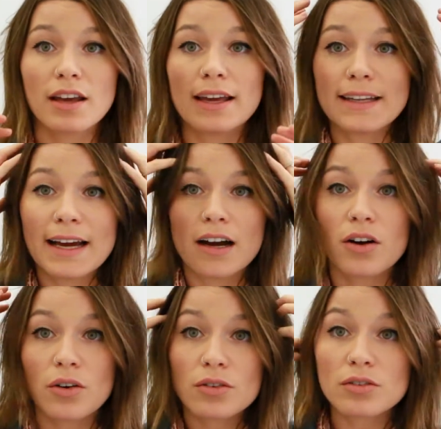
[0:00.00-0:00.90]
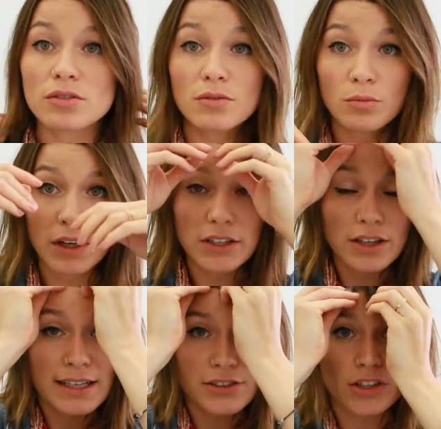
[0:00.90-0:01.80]
And now what you
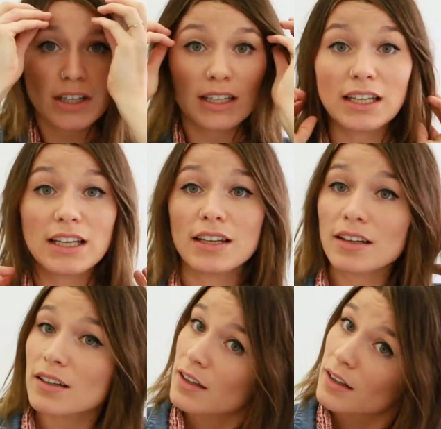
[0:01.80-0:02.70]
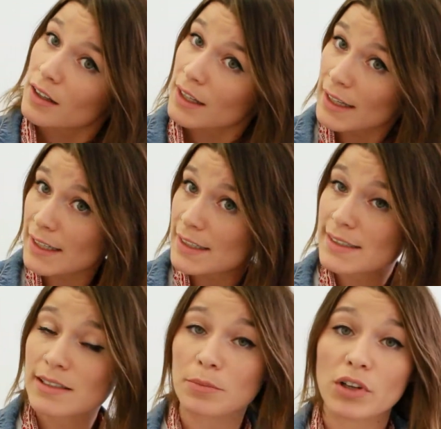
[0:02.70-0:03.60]
guys are gonna need is
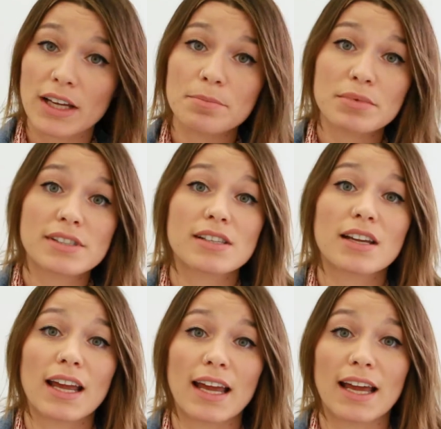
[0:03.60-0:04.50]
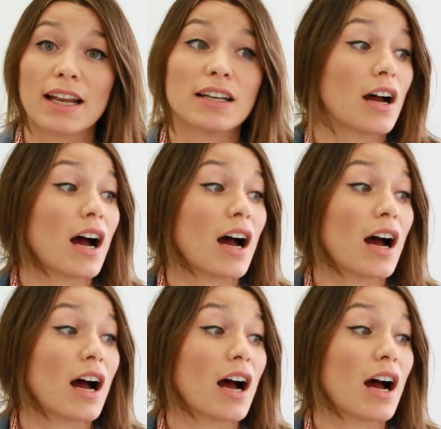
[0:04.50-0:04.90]
some clips and